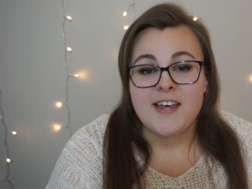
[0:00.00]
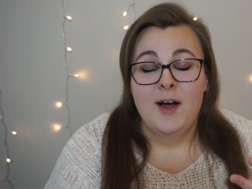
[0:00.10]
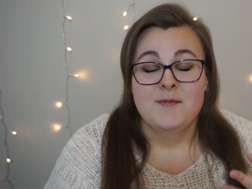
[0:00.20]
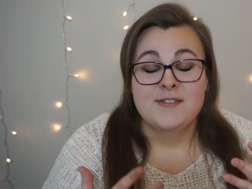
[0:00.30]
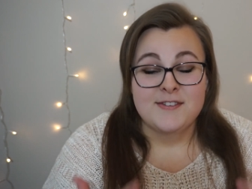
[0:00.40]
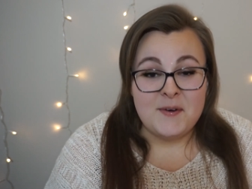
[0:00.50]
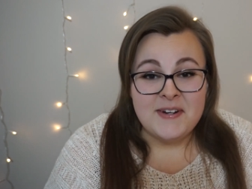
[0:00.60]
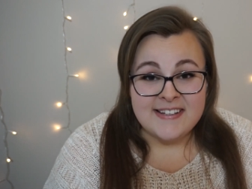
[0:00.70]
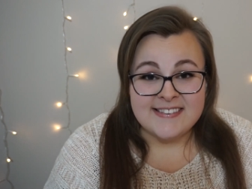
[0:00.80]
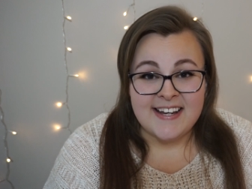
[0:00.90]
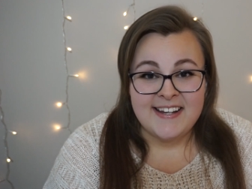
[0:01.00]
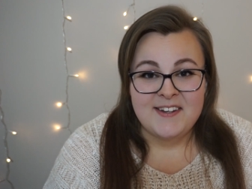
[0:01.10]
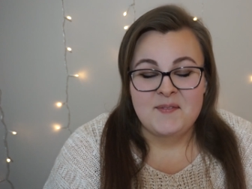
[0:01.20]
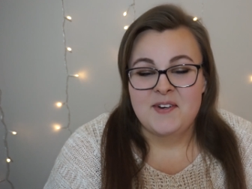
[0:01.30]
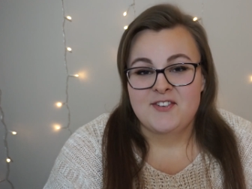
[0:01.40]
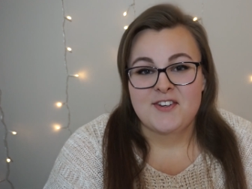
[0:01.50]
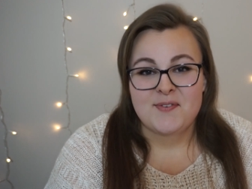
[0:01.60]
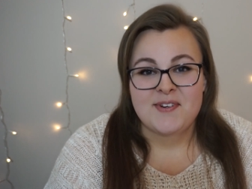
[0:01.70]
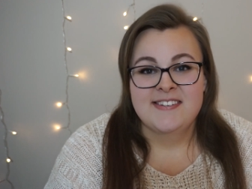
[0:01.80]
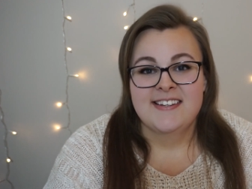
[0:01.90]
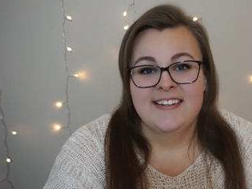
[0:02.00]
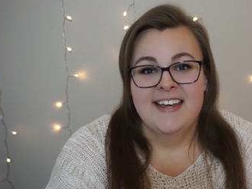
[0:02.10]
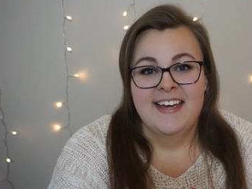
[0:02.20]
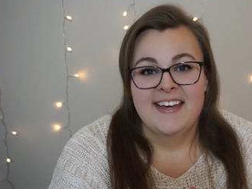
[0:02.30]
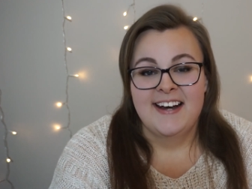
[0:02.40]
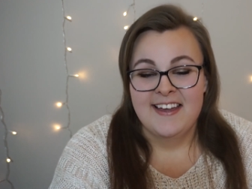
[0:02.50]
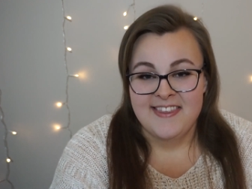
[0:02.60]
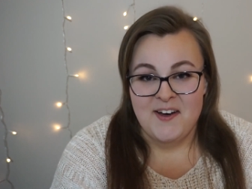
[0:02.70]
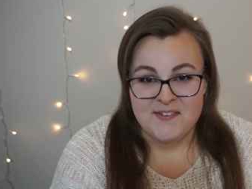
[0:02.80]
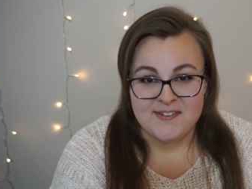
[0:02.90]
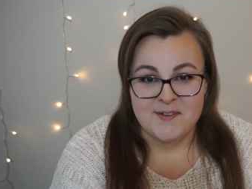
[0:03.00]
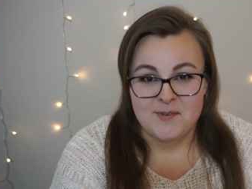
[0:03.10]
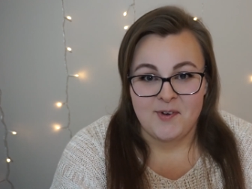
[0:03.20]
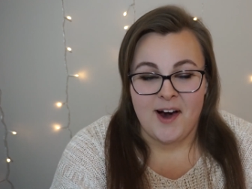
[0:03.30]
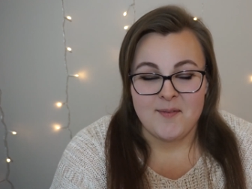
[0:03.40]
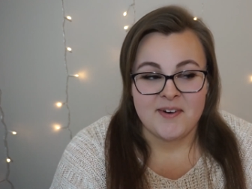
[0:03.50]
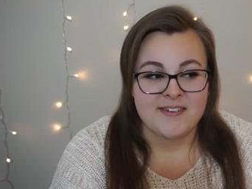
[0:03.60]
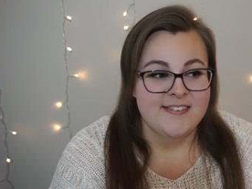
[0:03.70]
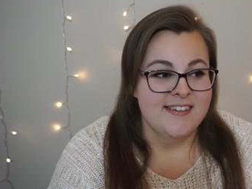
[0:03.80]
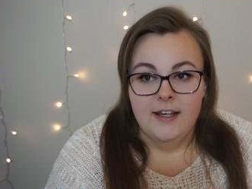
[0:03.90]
I'm so excited. We just recently hit a thousand subscribers.